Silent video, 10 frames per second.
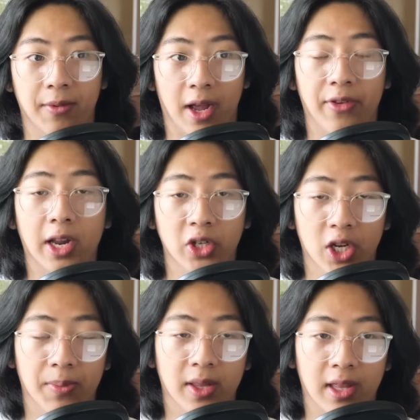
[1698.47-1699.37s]
I've had a
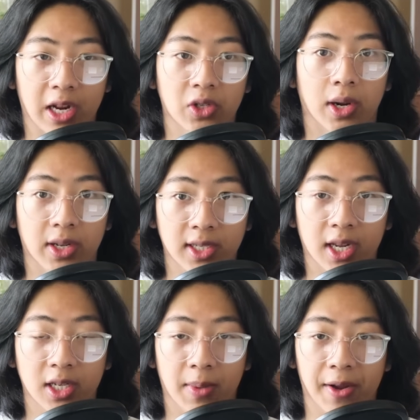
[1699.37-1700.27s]
shipment that I tried to send
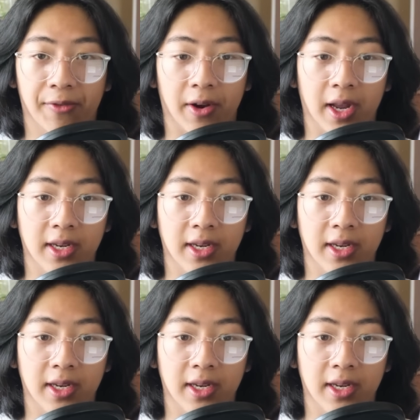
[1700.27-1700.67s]
to my friend